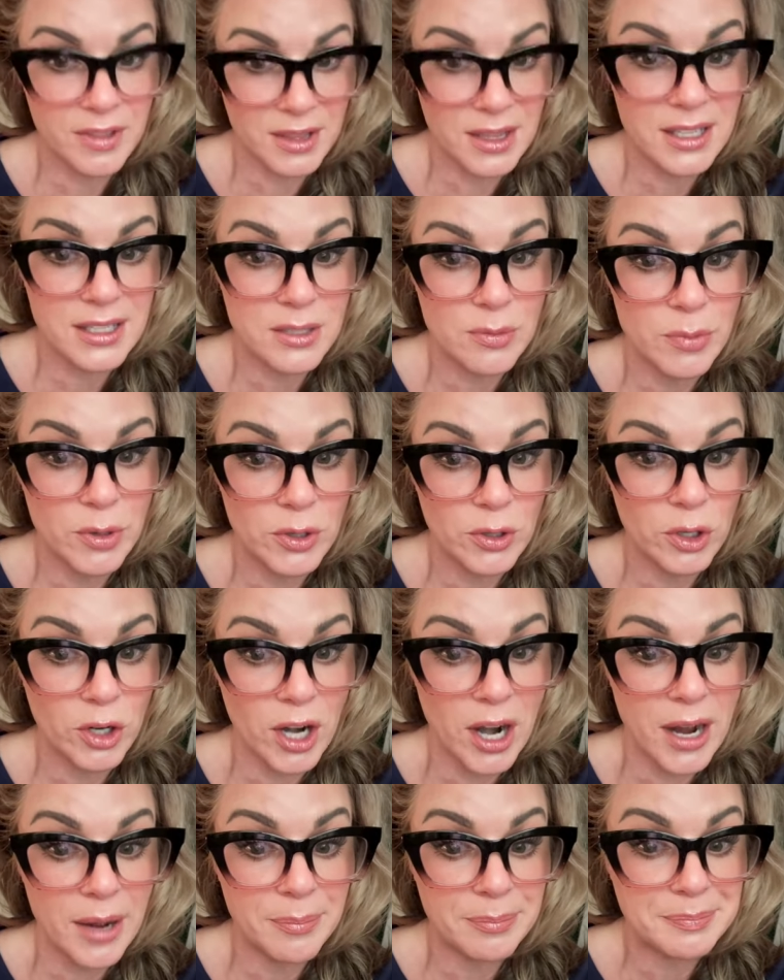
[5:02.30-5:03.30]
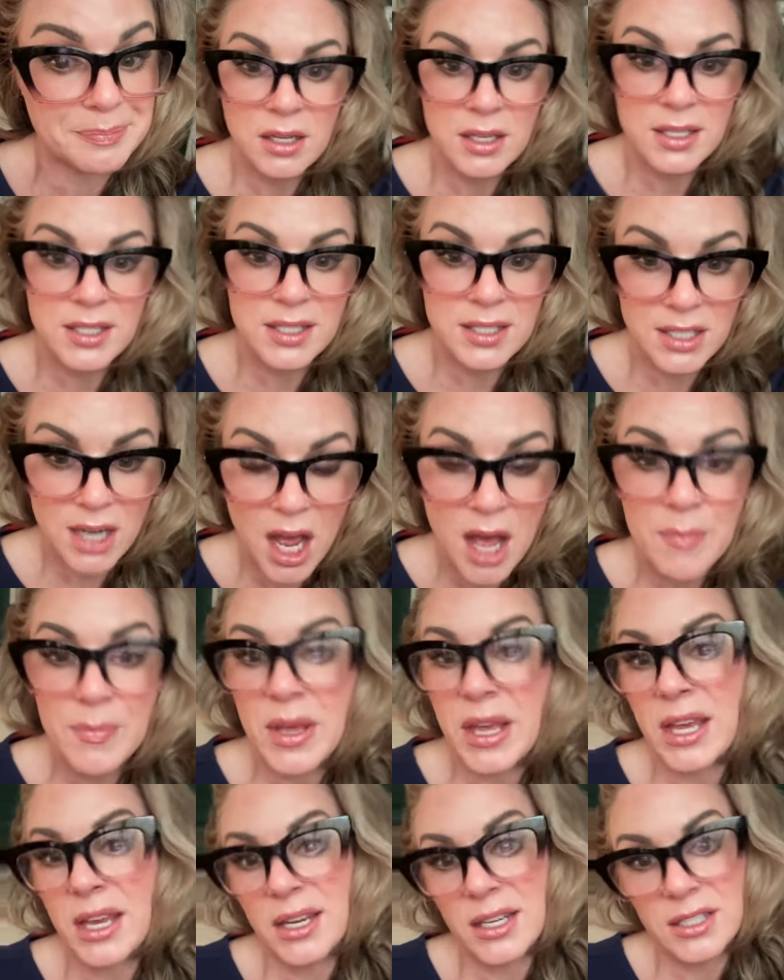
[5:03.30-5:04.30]
this bull crap. Stop
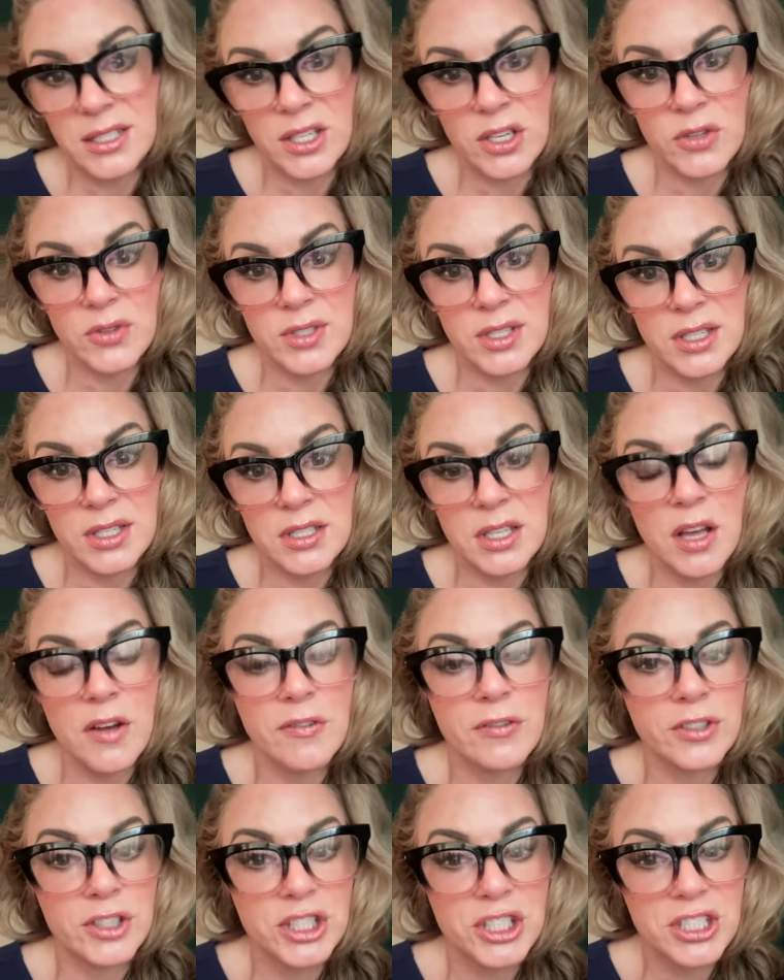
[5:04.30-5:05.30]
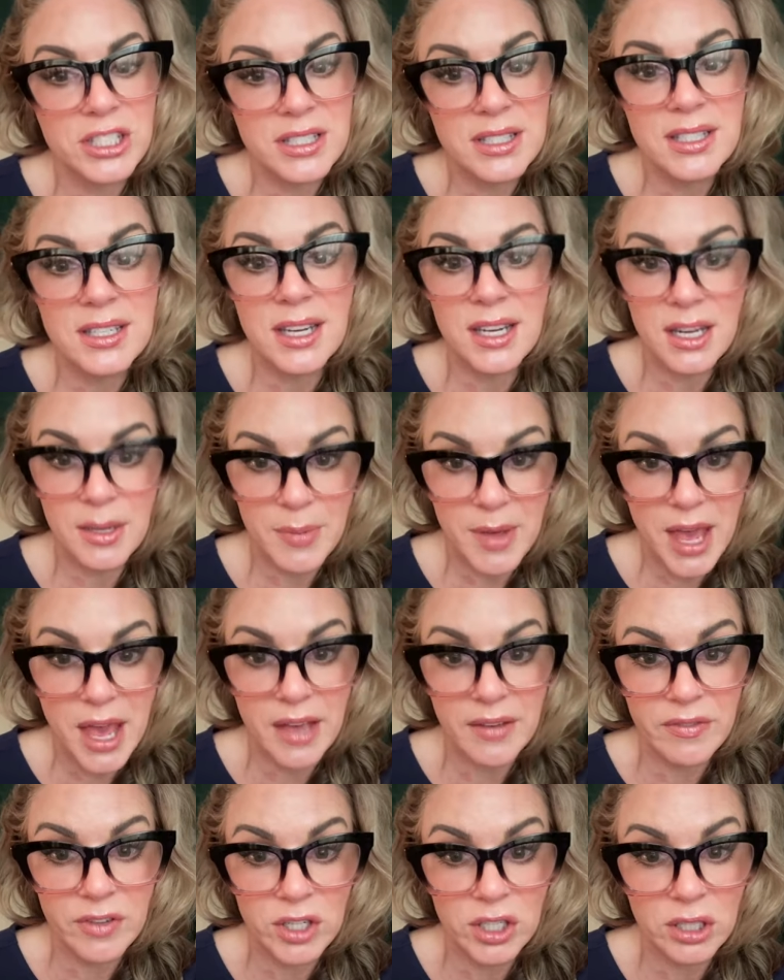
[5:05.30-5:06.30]
making excuses for shiznitty
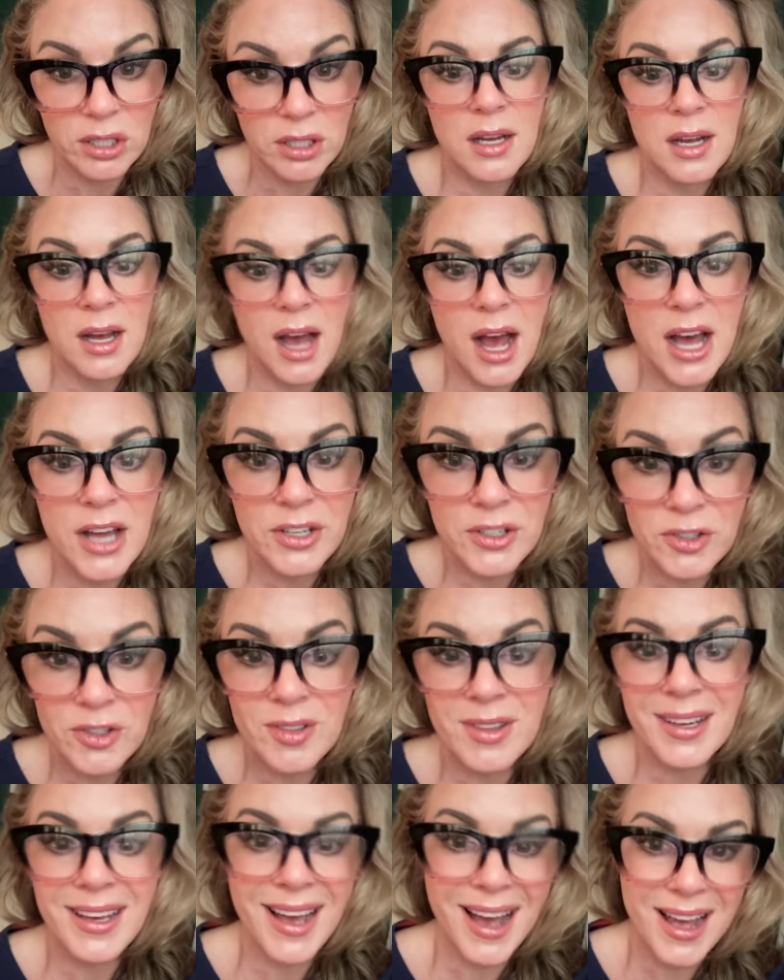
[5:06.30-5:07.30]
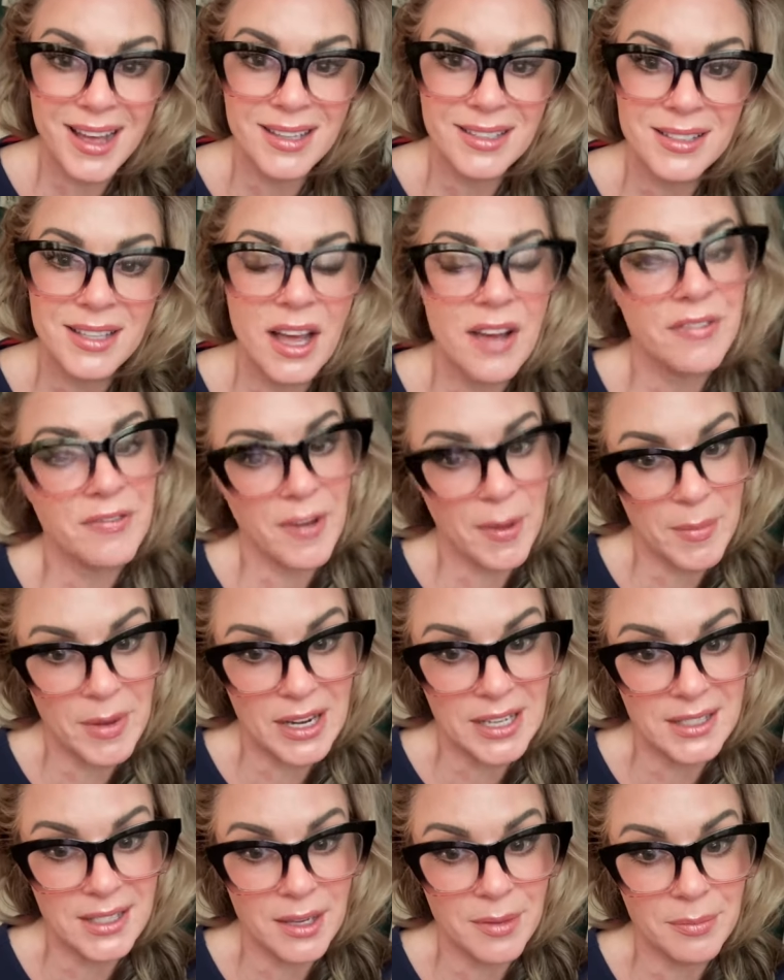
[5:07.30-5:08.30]
behavior under the guise of
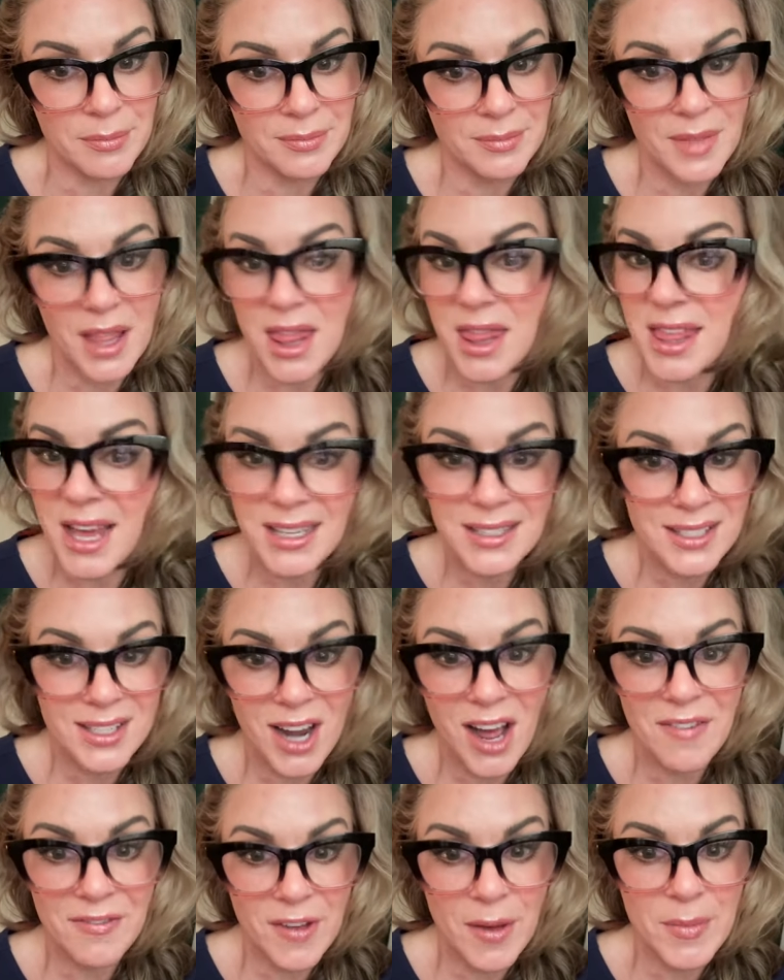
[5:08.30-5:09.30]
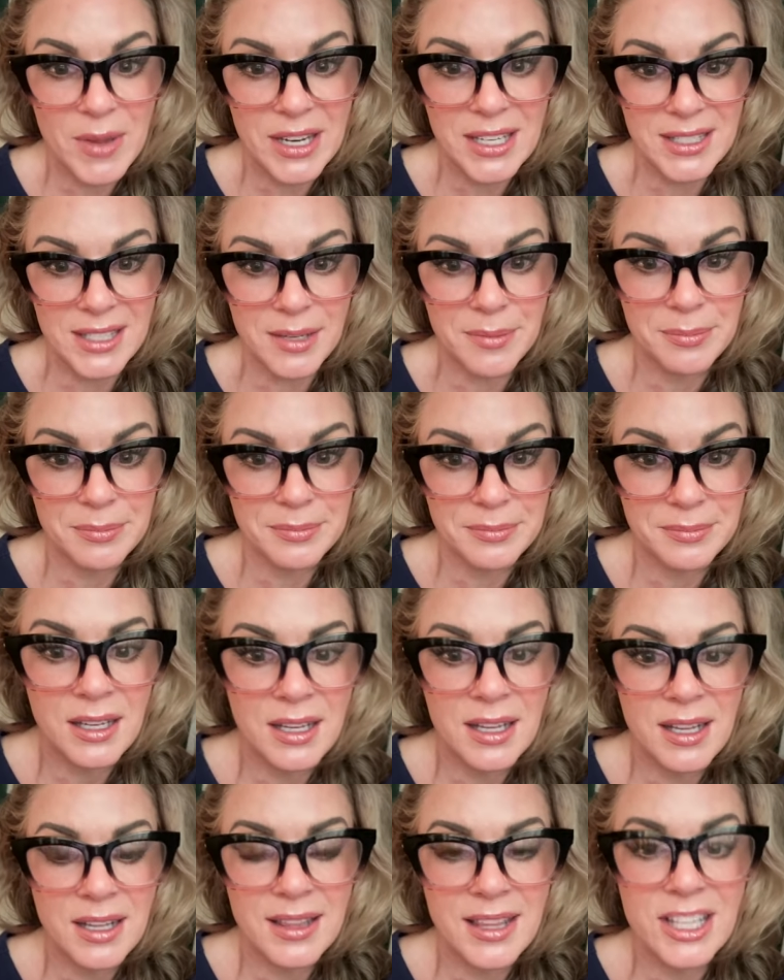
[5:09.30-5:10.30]
feminism. That's not feminism.
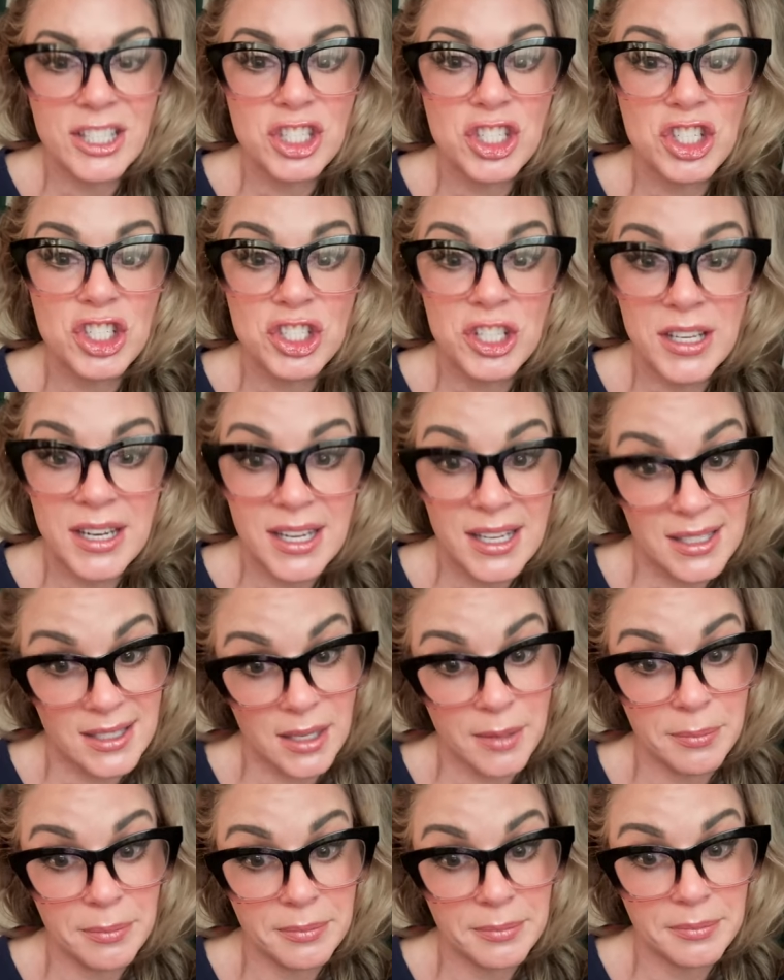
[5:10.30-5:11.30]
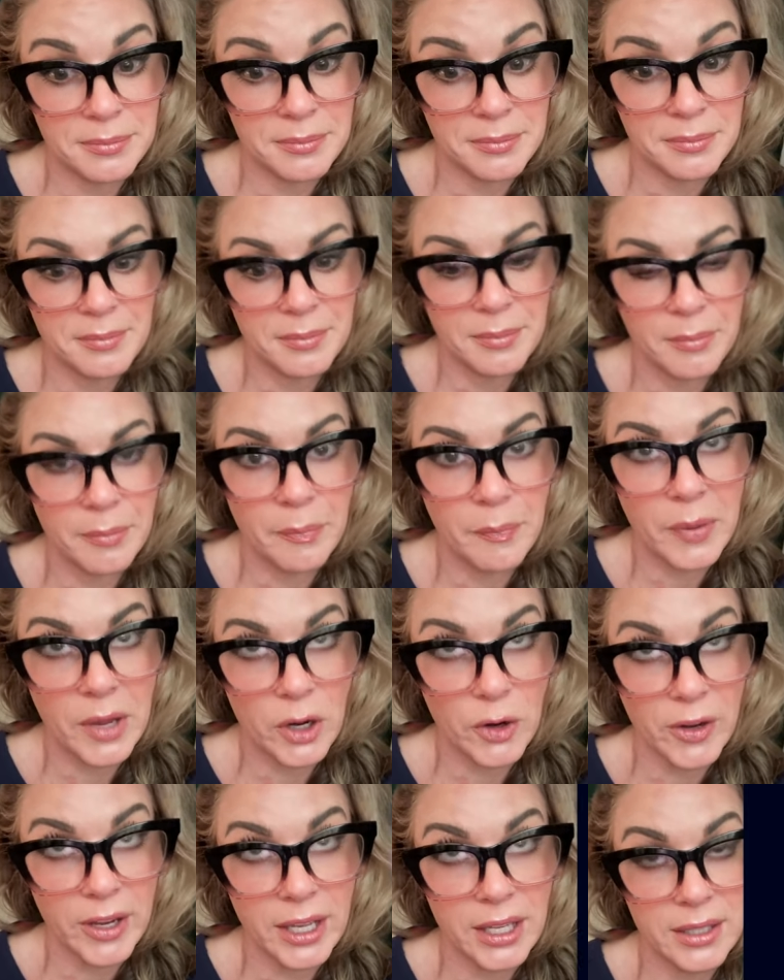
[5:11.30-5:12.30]
That's shittyism.
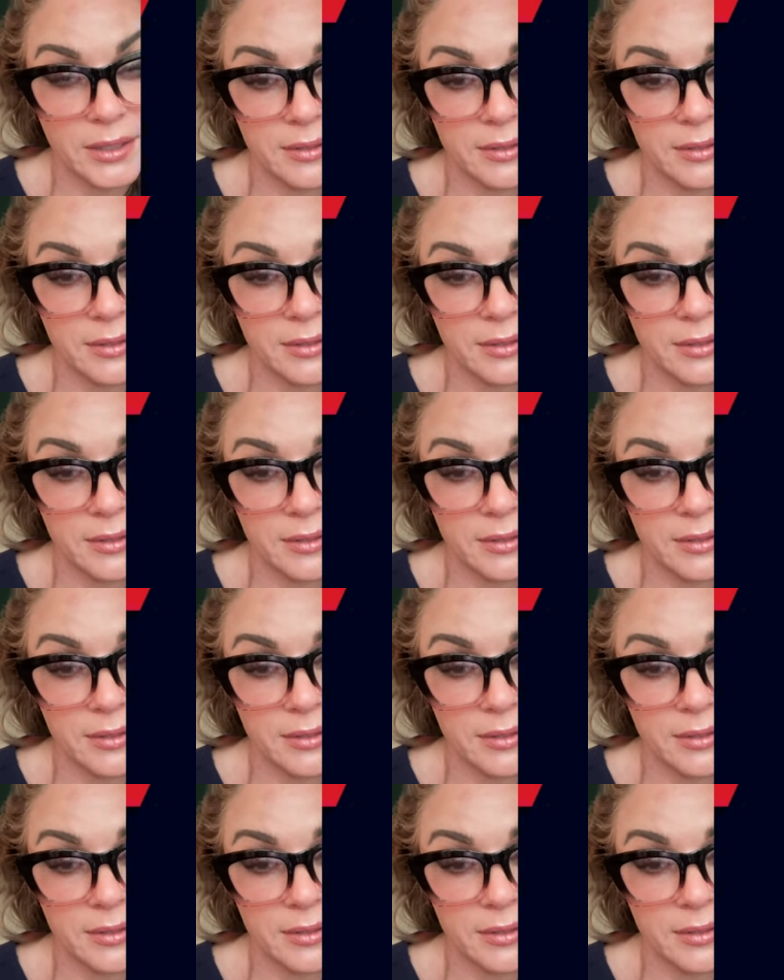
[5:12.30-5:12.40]
Period.